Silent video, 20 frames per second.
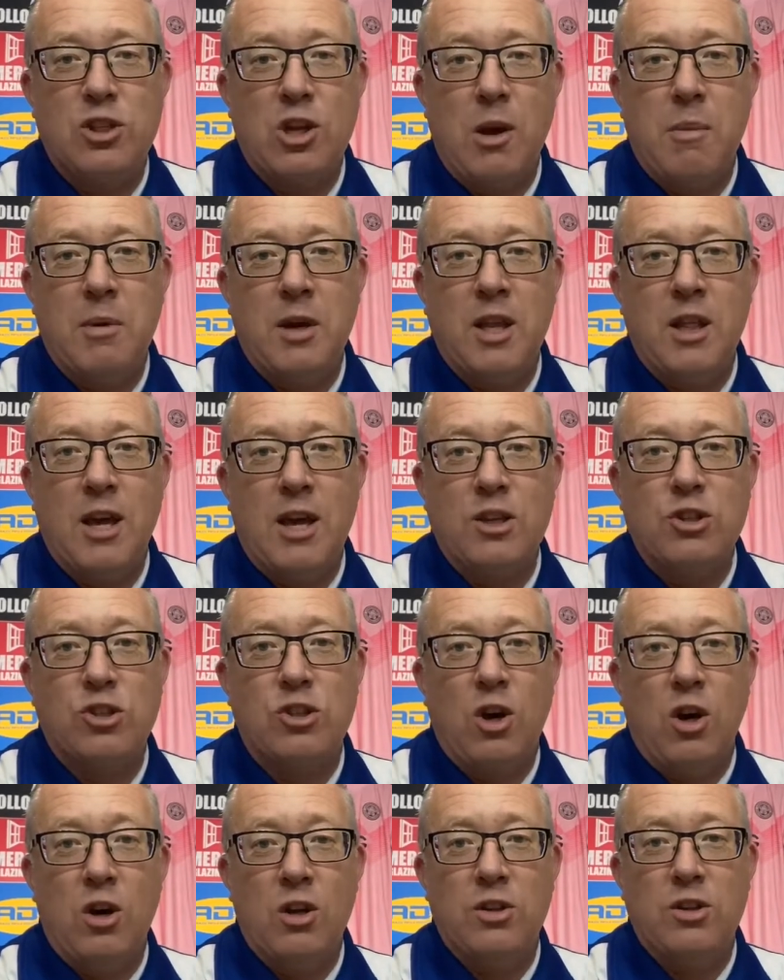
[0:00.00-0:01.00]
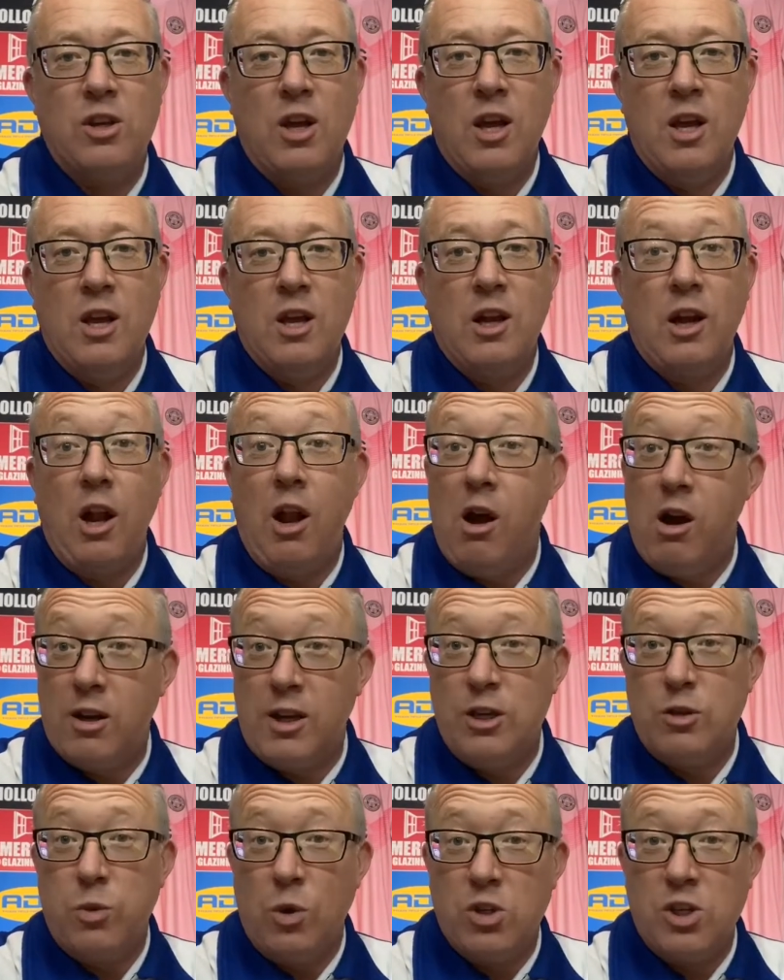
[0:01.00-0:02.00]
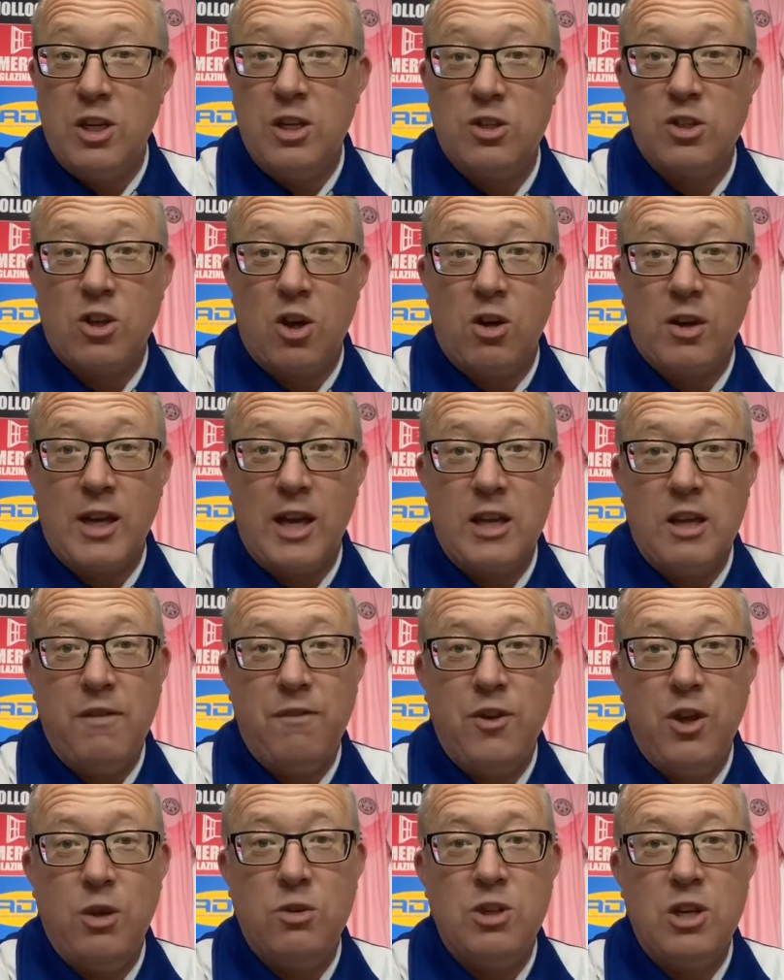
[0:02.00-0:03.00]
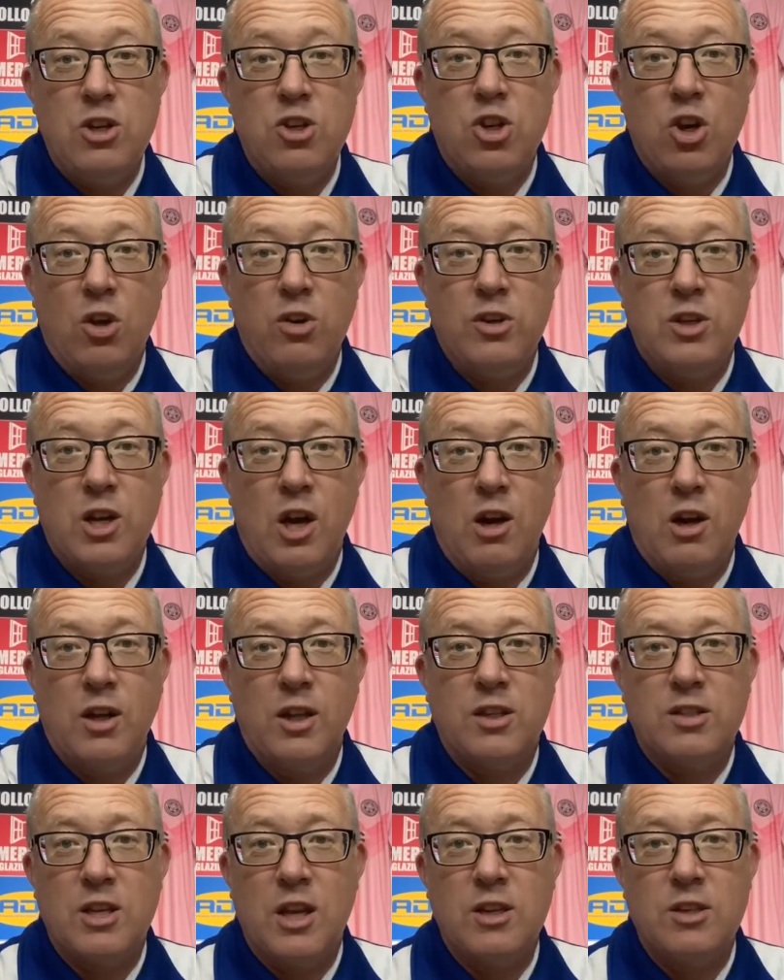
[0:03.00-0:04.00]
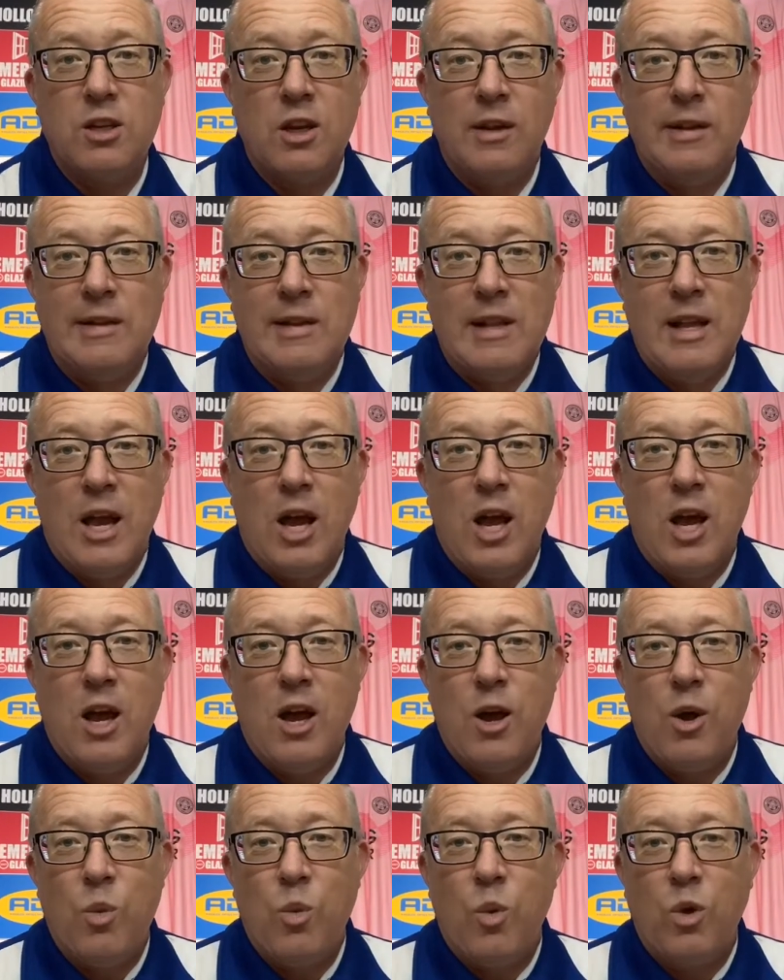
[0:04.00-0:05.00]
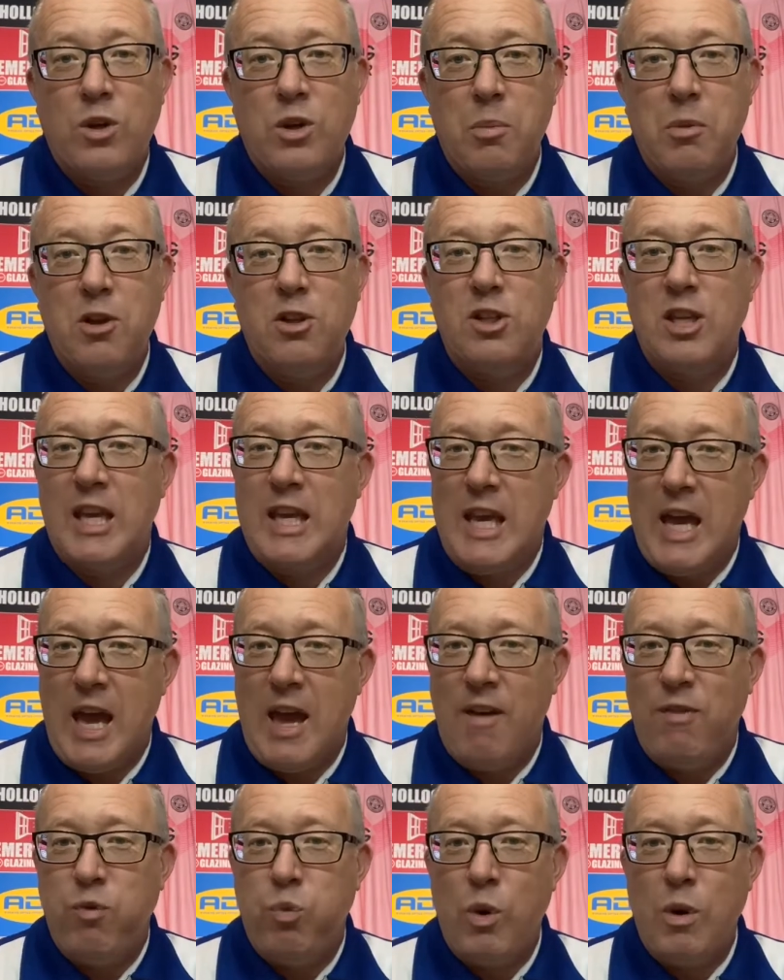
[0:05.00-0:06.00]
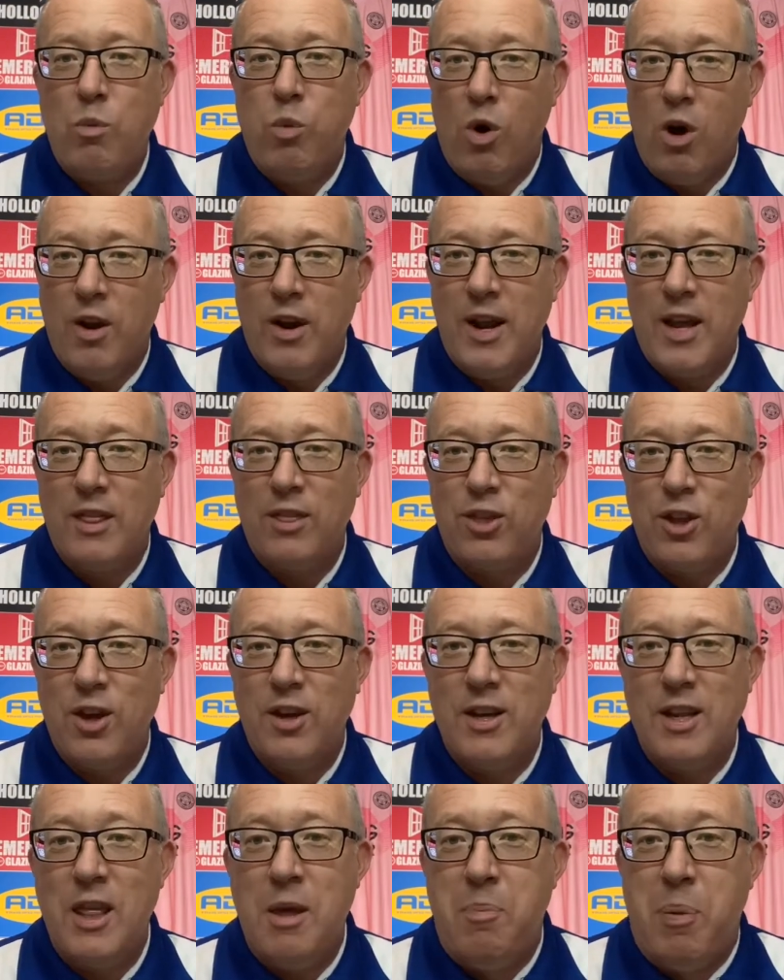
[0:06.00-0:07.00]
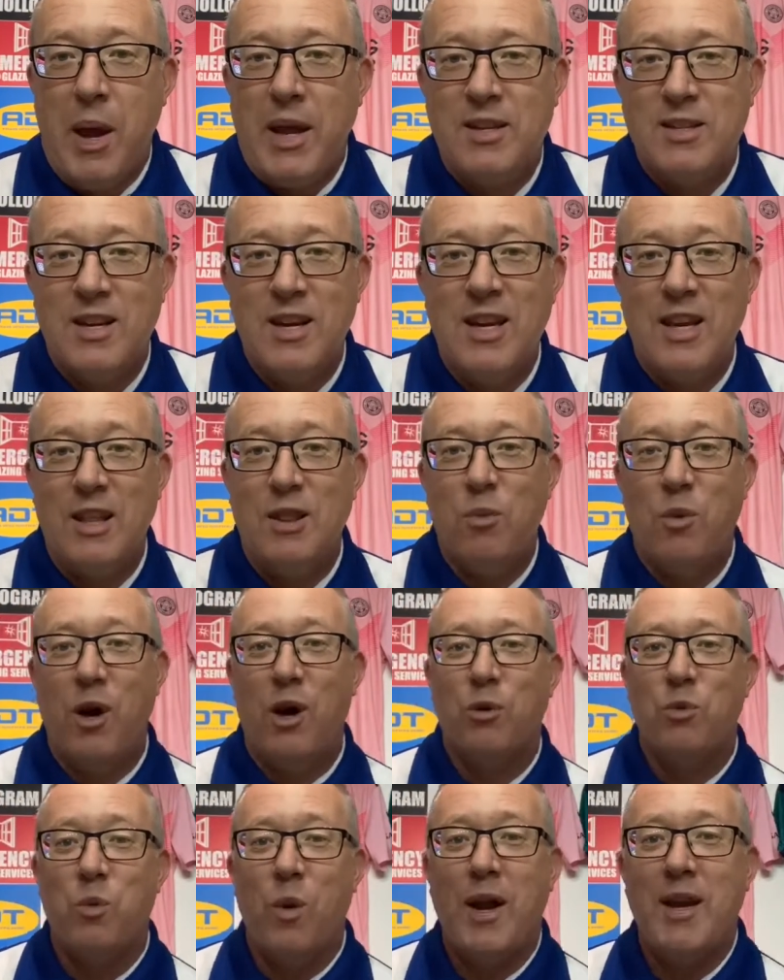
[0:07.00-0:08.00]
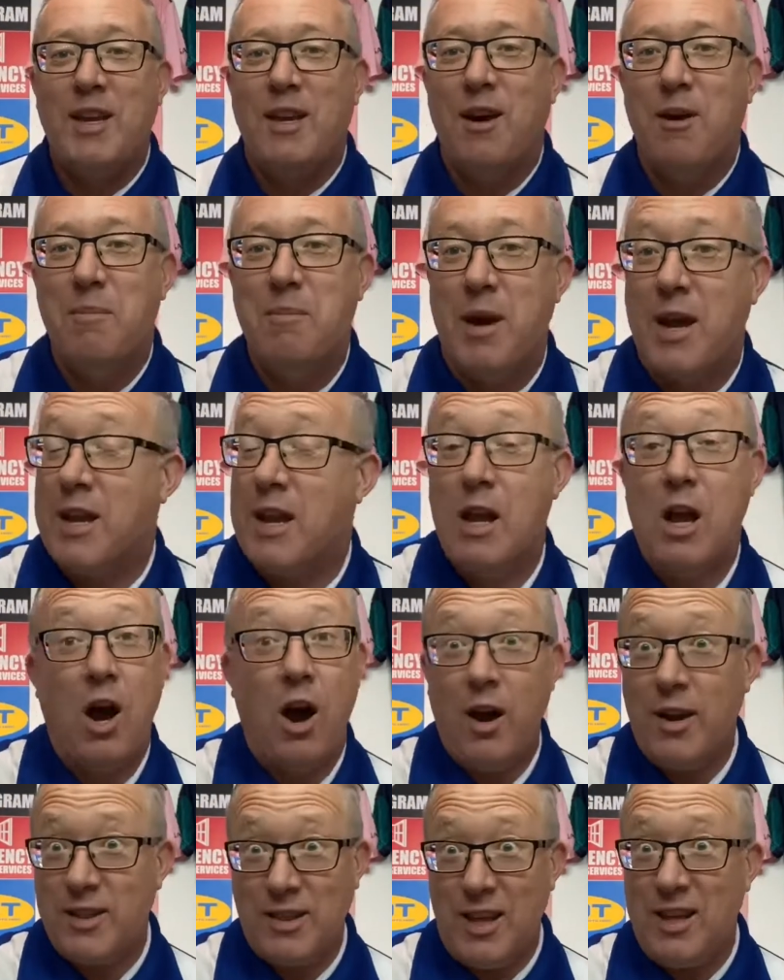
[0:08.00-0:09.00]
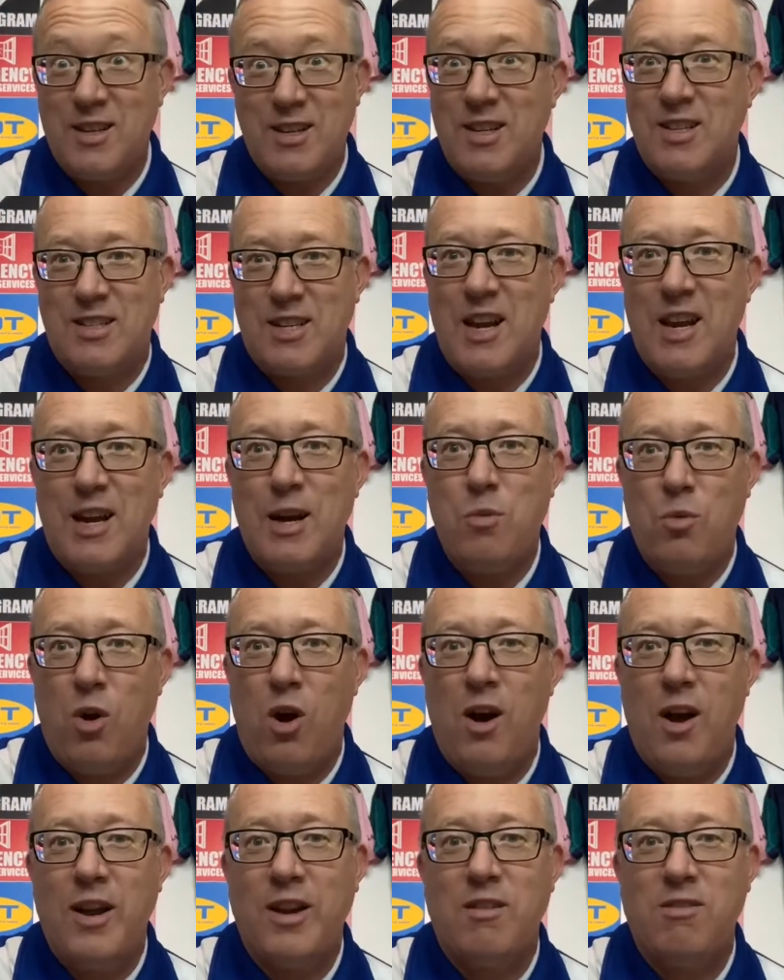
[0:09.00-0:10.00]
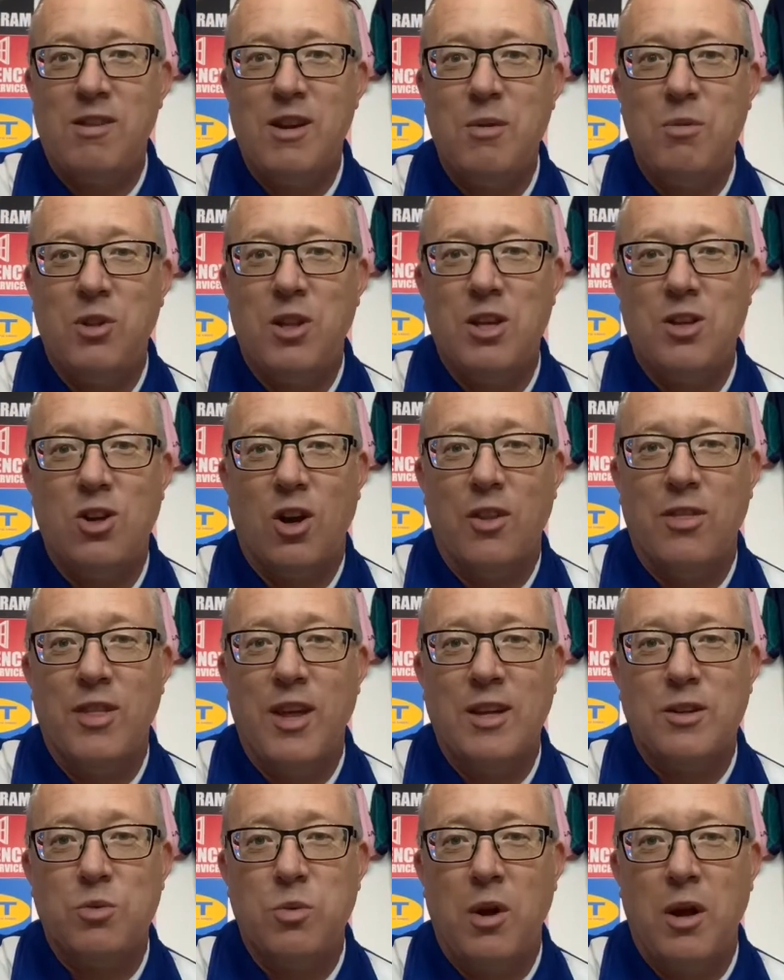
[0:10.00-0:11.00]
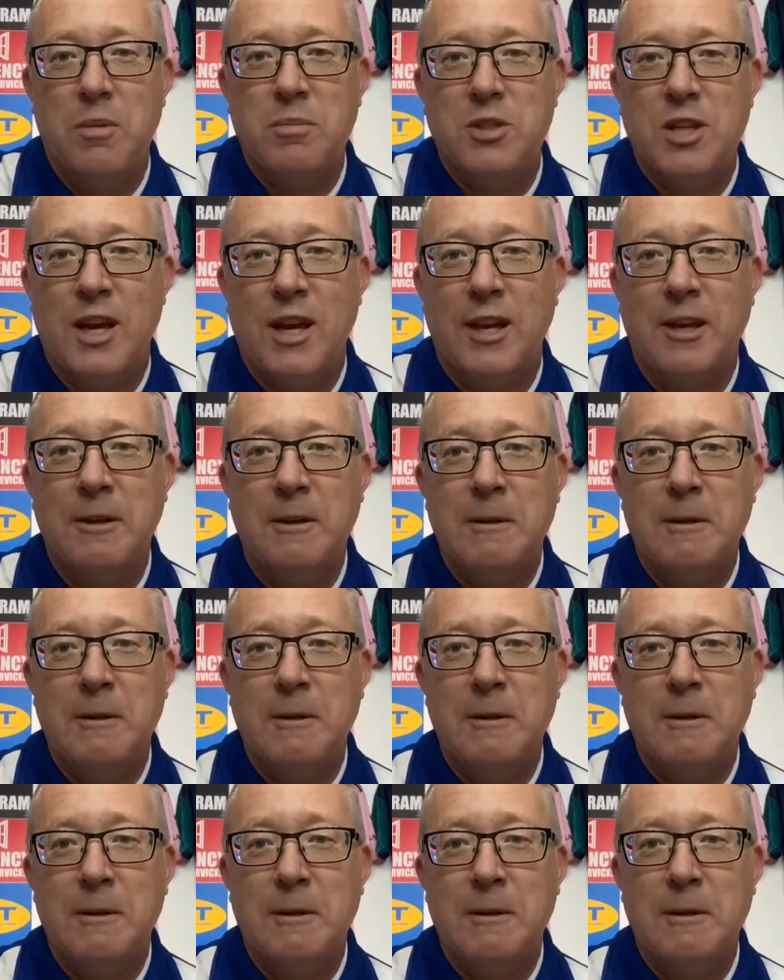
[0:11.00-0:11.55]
many there. Scott Clark is watching. Scott, get your views in. John Dyke says, WTF, we won and third in the best league in the world. Wake up, mate. That's exactly what I agree with you, John. That's what I'm saying.